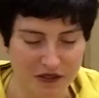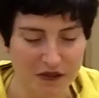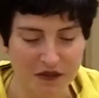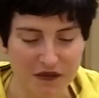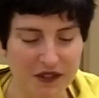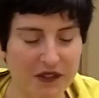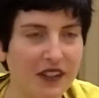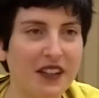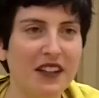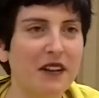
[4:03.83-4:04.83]

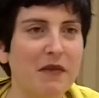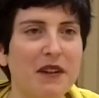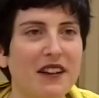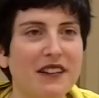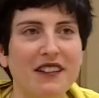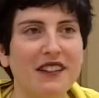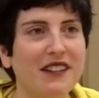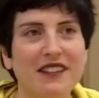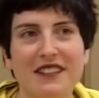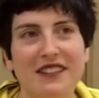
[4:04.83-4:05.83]
review, but
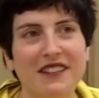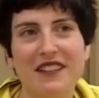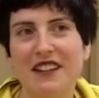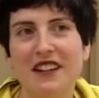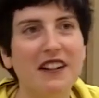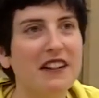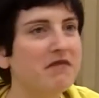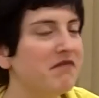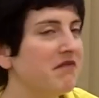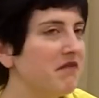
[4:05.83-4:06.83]
there
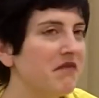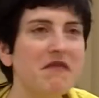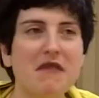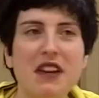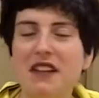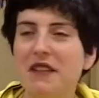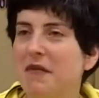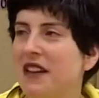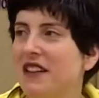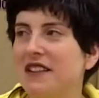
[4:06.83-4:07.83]
are
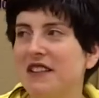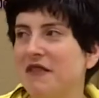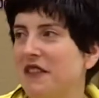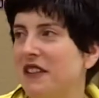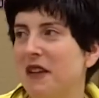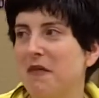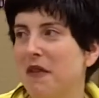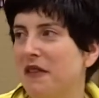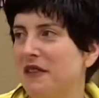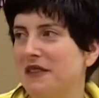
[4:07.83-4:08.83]
many different
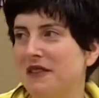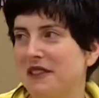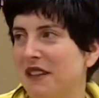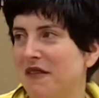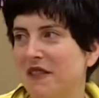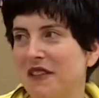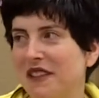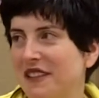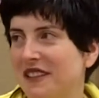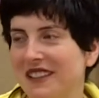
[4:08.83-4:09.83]
hypotheses every
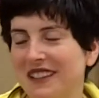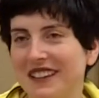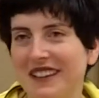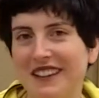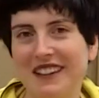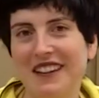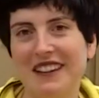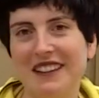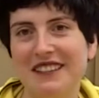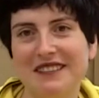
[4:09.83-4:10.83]
year,
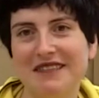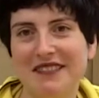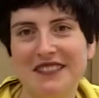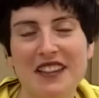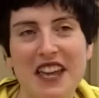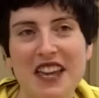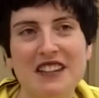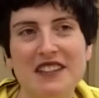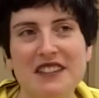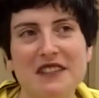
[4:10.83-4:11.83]
and
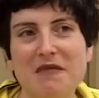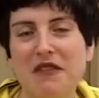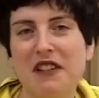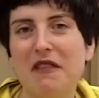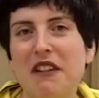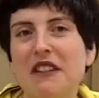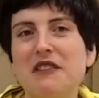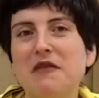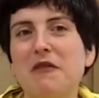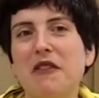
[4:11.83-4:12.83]
it's more, the grant
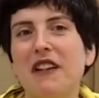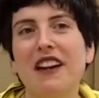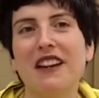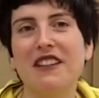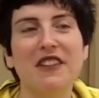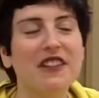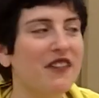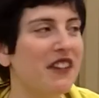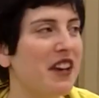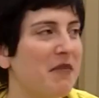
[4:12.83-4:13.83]
is more like not
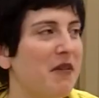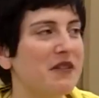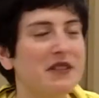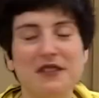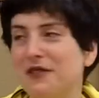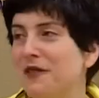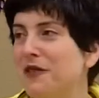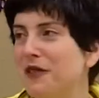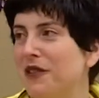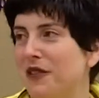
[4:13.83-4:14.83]
if the hypothesis is
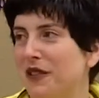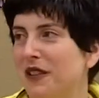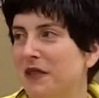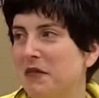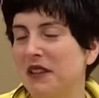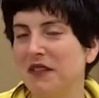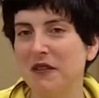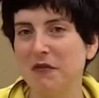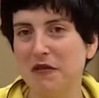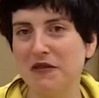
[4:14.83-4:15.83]
good or not, but if
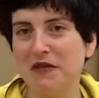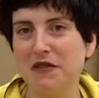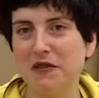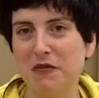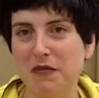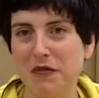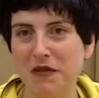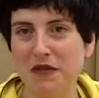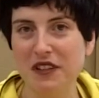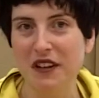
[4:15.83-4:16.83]
the person is
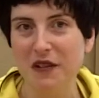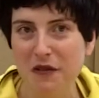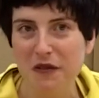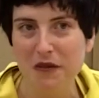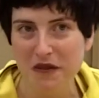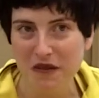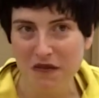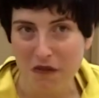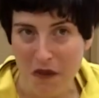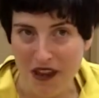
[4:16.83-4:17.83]
proposing a good
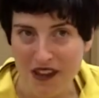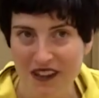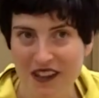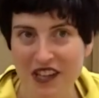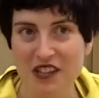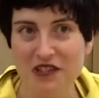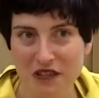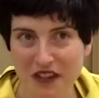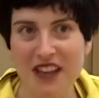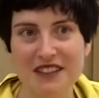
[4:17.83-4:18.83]
way
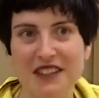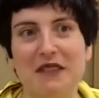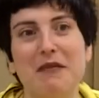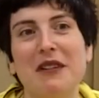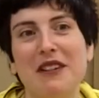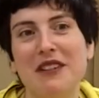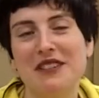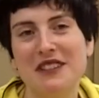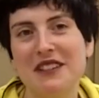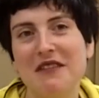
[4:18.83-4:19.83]
to test it,
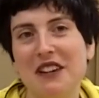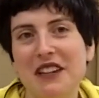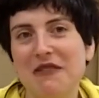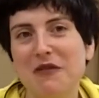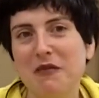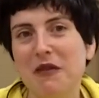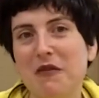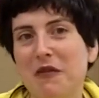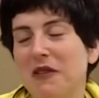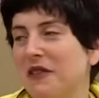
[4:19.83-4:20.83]
because in a way it would be
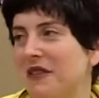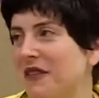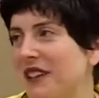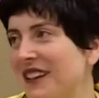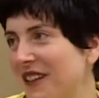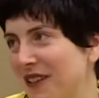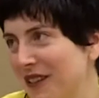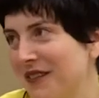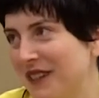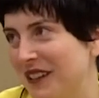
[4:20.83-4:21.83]
worth trying
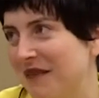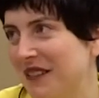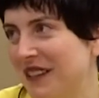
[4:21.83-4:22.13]
all of them.